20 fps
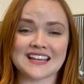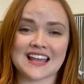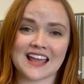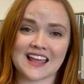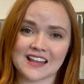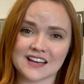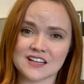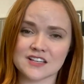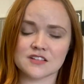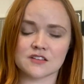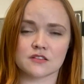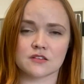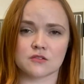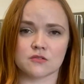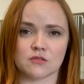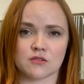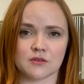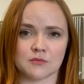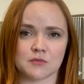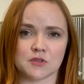and the
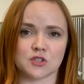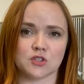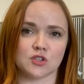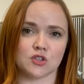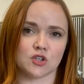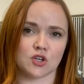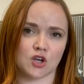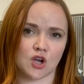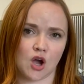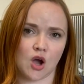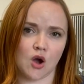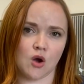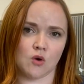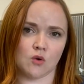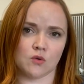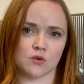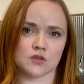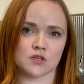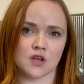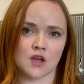Criminal
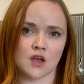Code.